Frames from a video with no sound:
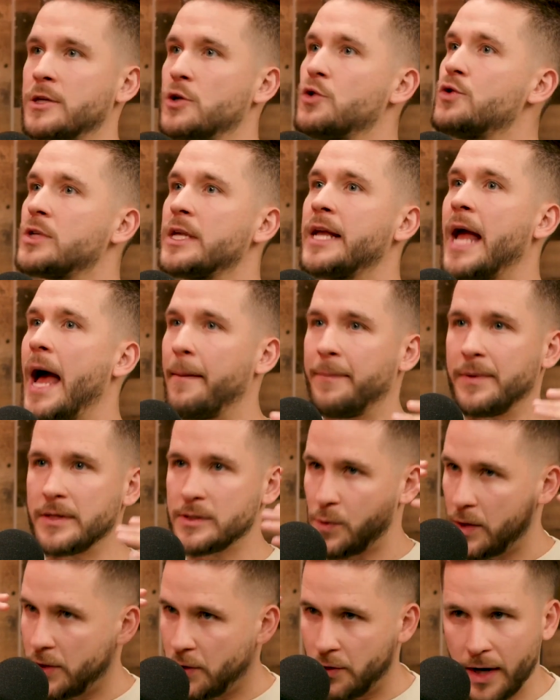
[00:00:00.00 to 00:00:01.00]
usually
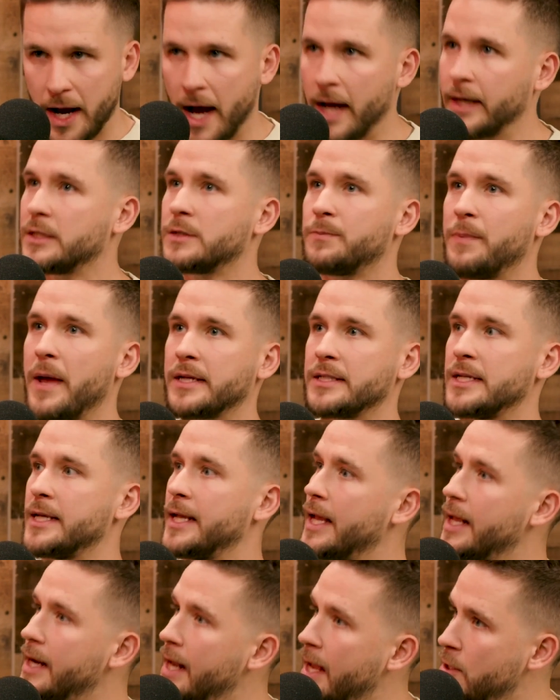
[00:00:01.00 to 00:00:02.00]
happens when you're not
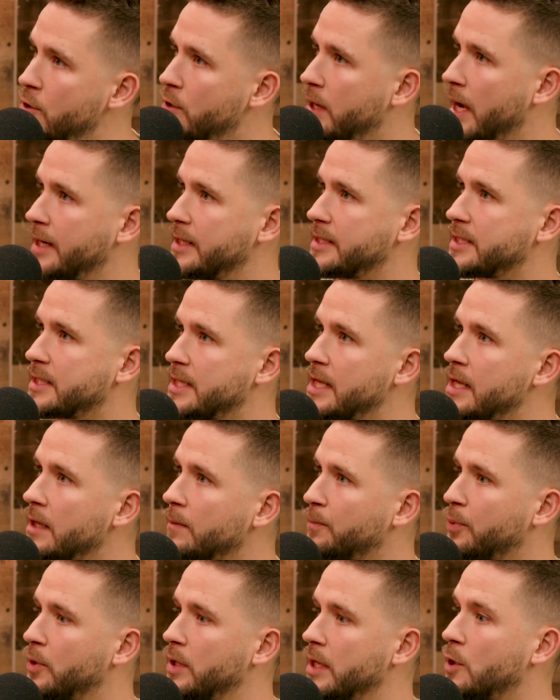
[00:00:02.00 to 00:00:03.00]
expecting it and you kind of see
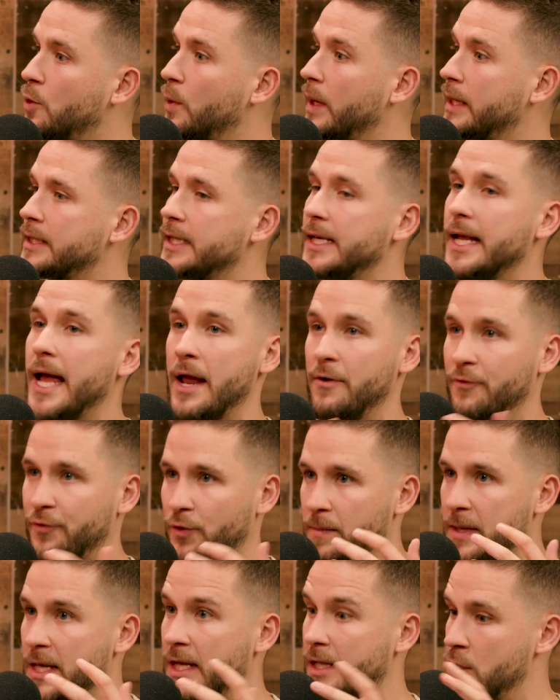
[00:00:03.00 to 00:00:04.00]
it pretty quickly, and
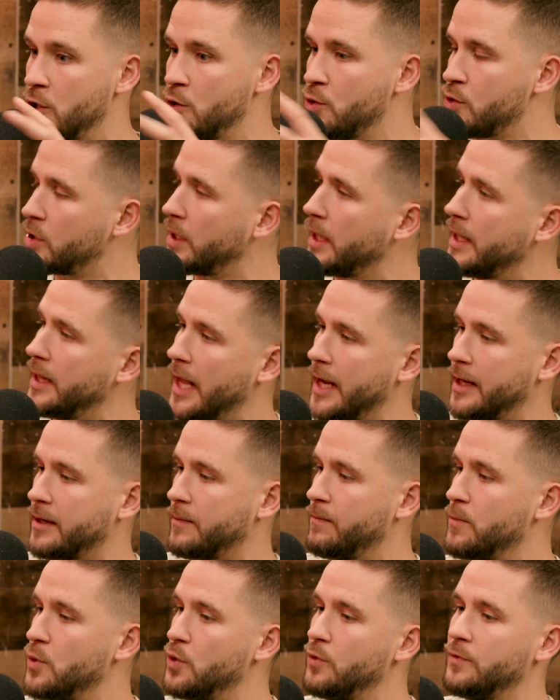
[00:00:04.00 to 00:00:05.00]
for me it usually
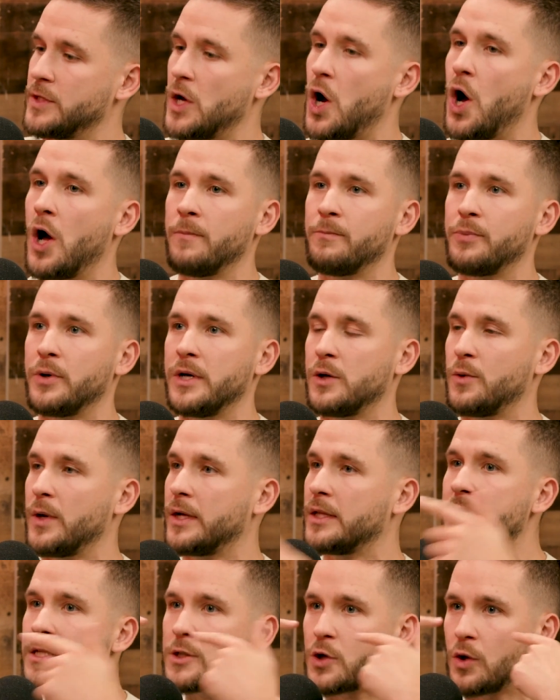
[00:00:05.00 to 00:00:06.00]
like moves on pretty
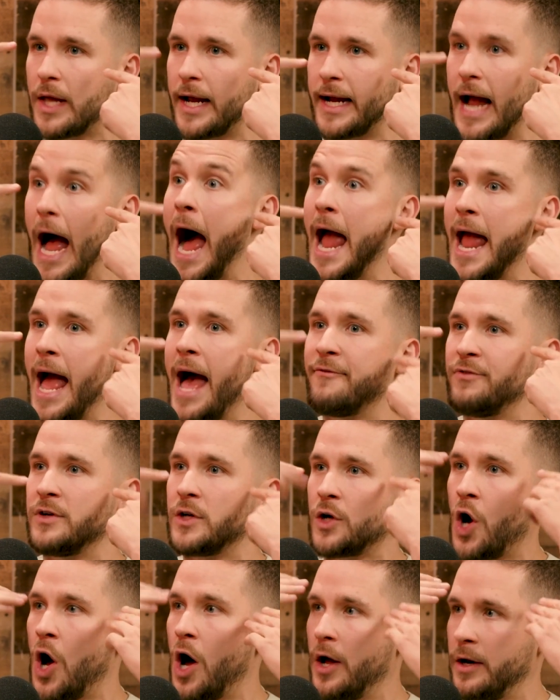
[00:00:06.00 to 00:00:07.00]
quickly, so like I
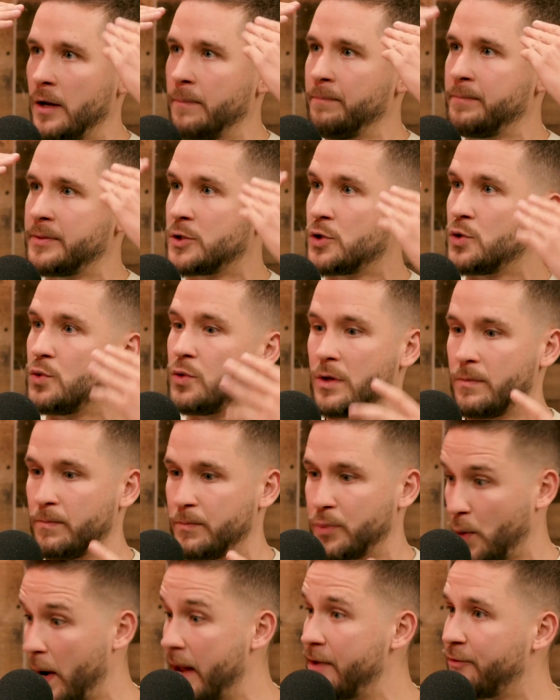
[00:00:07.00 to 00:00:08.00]
haven't caught up to the
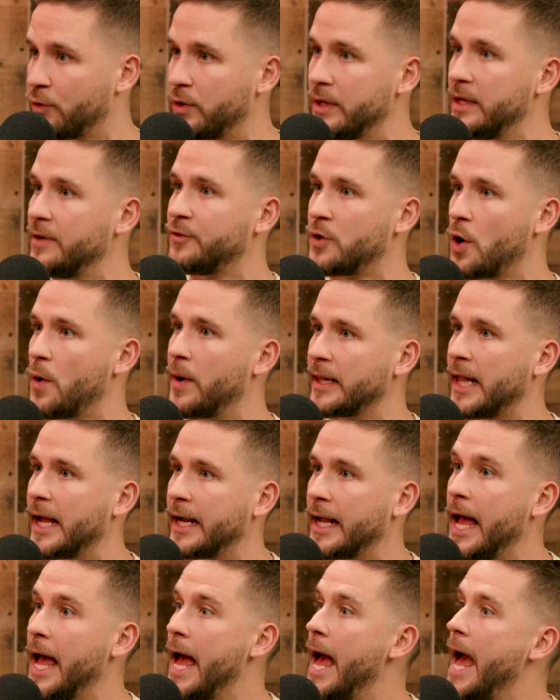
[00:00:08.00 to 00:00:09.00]
bravery of going
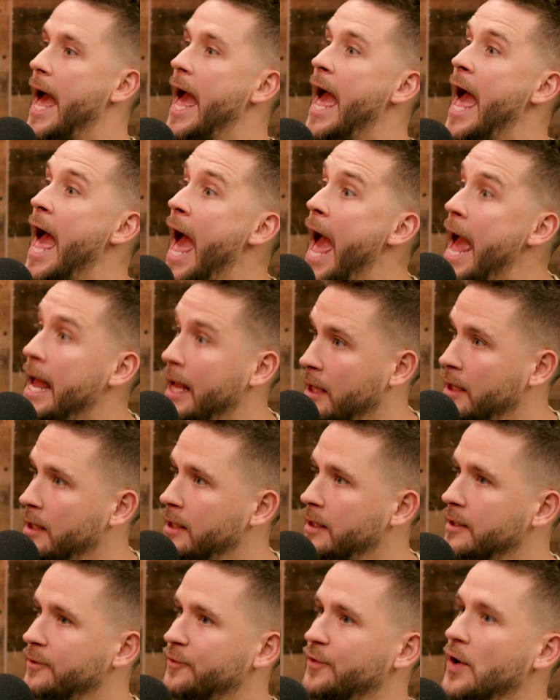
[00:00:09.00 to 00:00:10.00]
like, hey,
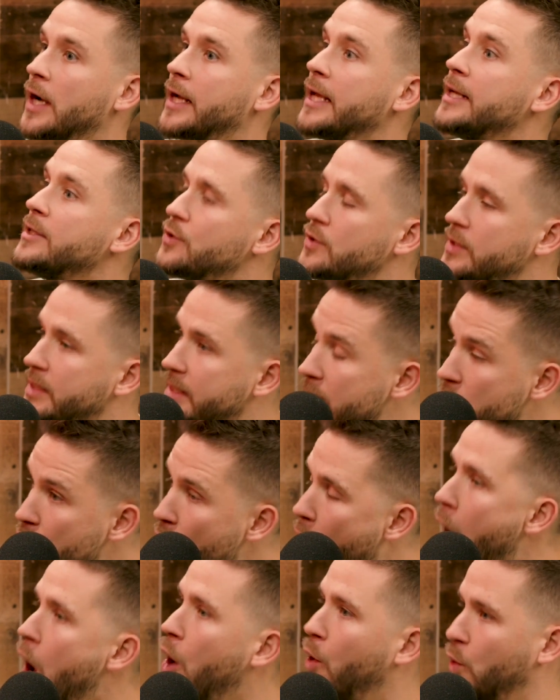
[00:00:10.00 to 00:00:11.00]
fucking
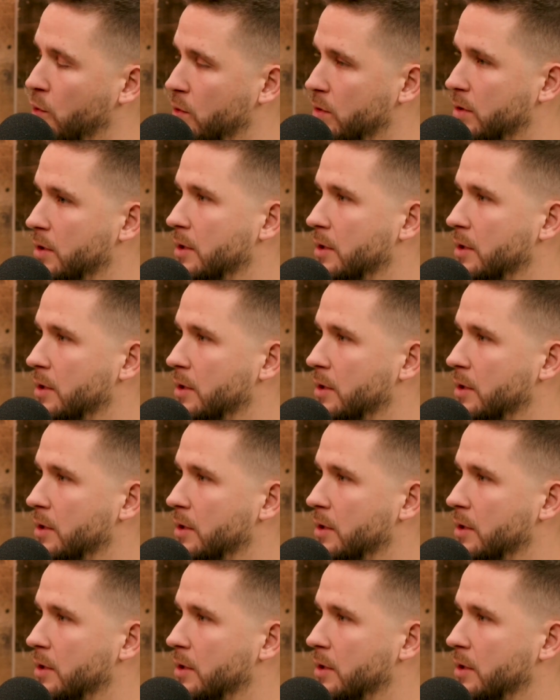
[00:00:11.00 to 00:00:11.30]
no,